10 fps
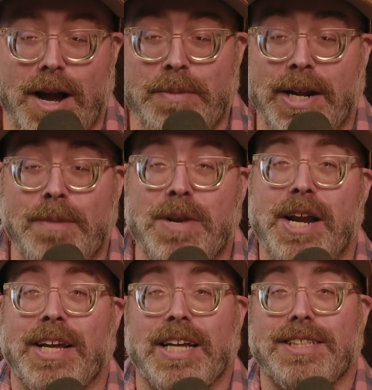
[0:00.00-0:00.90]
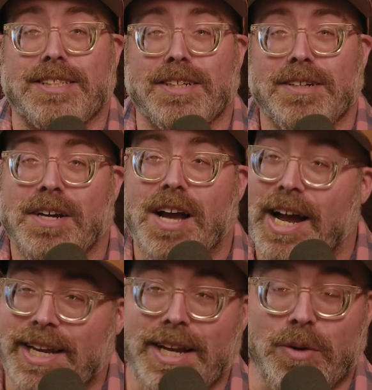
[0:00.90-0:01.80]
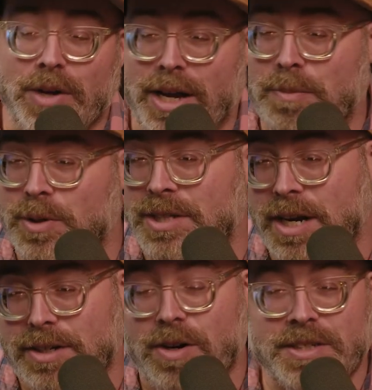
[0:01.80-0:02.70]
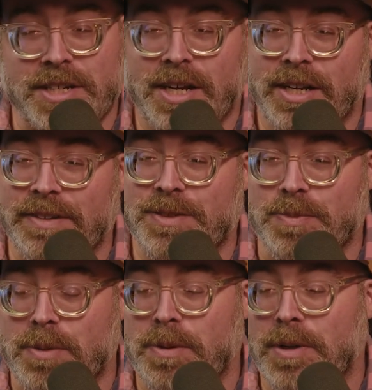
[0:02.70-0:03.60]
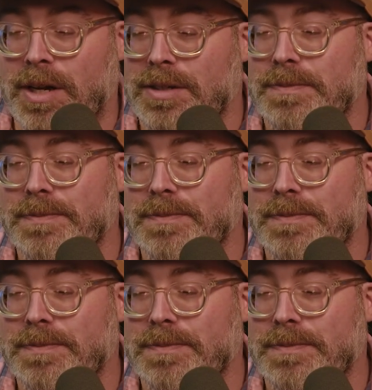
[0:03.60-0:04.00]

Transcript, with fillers: I mean, I'm not against it. I get it. We got to protect ourselves, blah, blah, blah.